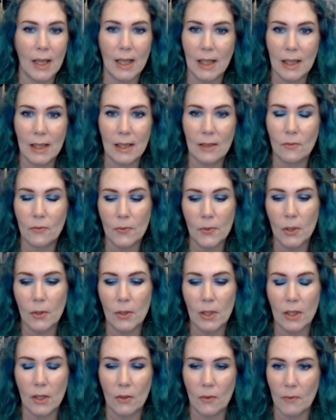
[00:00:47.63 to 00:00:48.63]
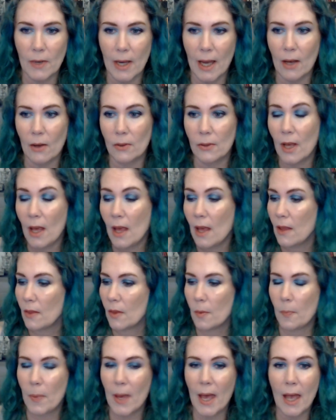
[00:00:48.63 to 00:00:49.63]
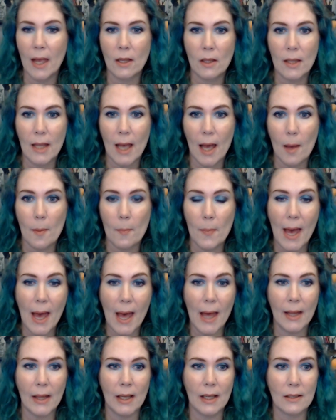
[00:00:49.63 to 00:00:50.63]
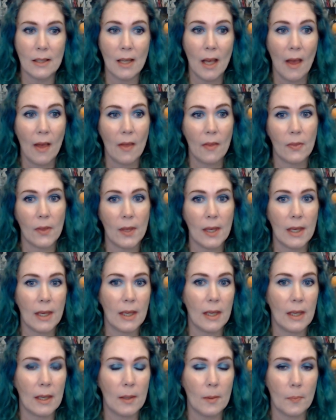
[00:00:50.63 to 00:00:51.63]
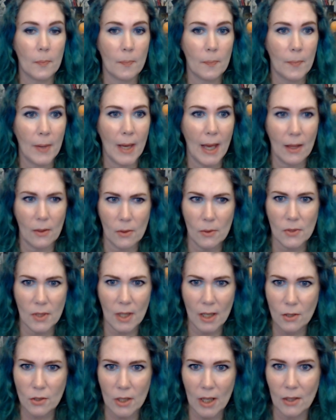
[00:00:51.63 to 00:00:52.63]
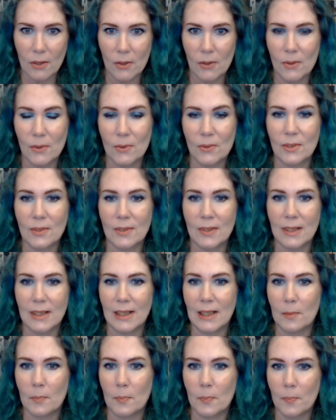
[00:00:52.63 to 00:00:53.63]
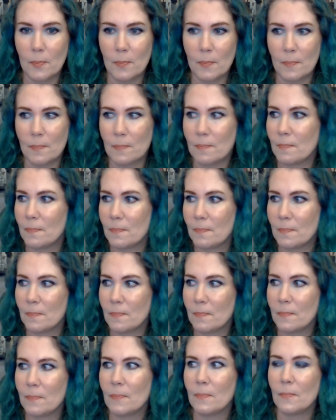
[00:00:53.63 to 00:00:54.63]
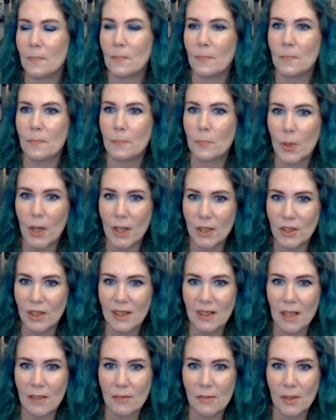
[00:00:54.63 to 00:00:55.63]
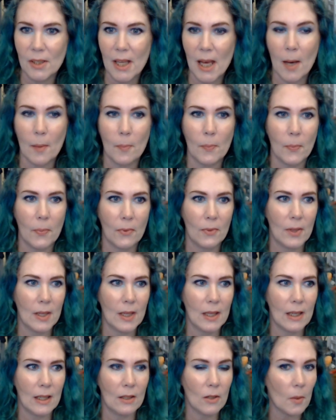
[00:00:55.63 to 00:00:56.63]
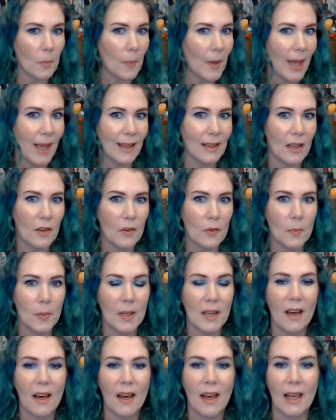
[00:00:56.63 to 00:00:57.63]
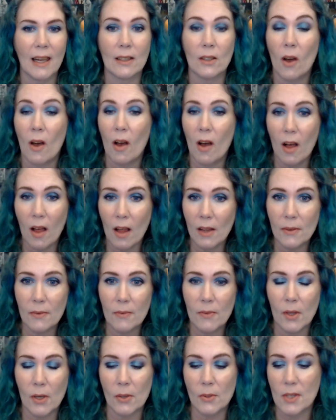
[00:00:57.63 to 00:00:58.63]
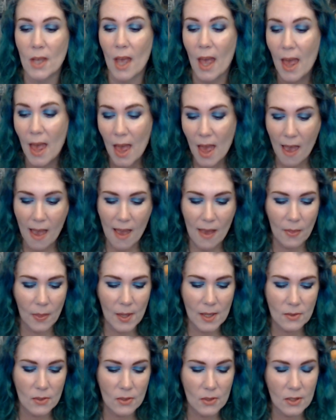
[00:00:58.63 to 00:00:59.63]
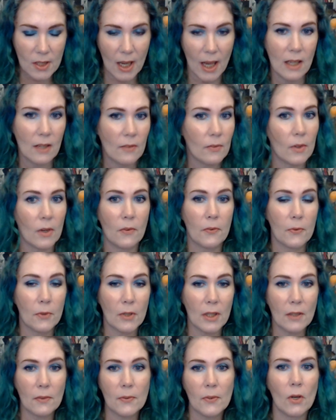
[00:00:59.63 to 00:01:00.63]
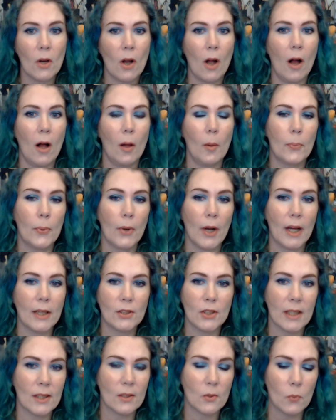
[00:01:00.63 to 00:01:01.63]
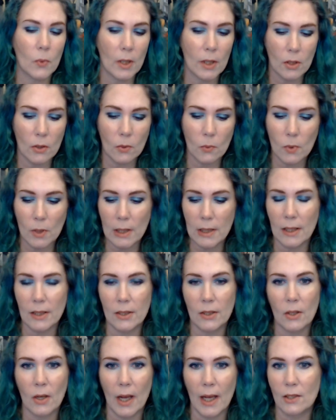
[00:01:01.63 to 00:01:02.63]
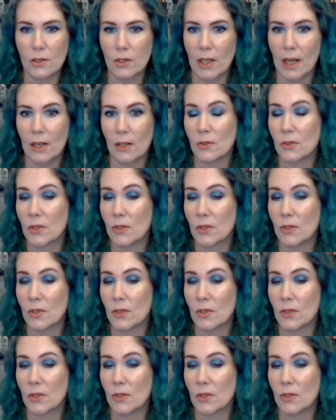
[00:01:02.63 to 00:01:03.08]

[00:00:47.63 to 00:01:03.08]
floating around. The Pan That Palette, the Pan Those Eyeshadows, the Project Level Up, the No Pan Left Behind, all of those. And this is kind of a free-for-all project where you work on your eyeshadows